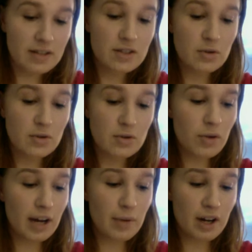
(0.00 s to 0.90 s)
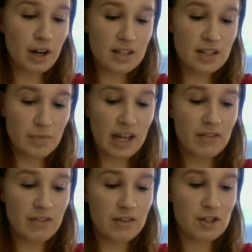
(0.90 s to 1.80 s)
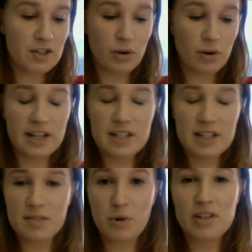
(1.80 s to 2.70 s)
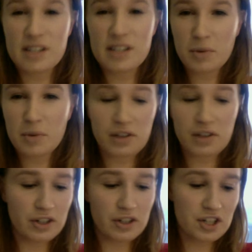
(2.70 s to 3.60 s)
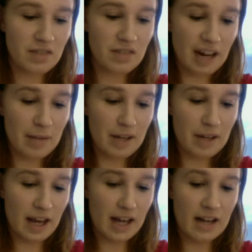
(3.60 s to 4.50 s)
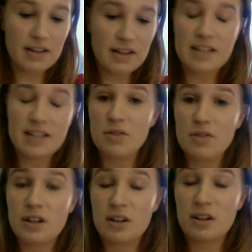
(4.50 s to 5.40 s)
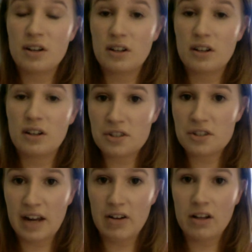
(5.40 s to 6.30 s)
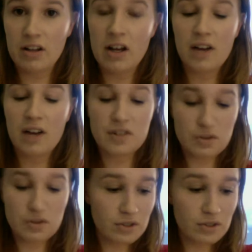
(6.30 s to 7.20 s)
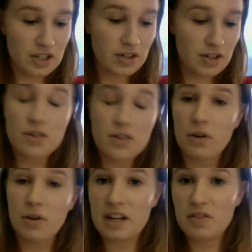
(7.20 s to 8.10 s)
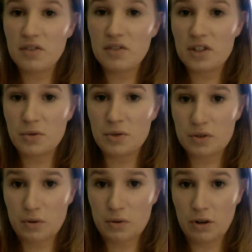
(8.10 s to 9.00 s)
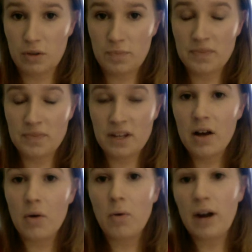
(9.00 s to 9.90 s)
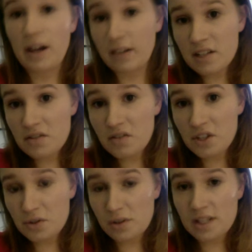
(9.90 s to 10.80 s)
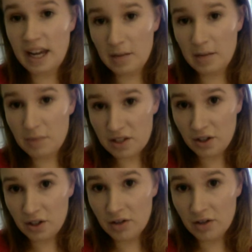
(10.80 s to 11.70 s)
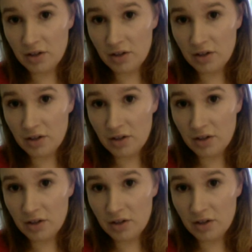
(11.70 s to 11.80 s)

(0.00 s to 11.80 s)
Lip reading: school-wide positive behavior support is a more simpler version of ABA that's used on a larger scale of a school district or an individual school. While individuals can be served,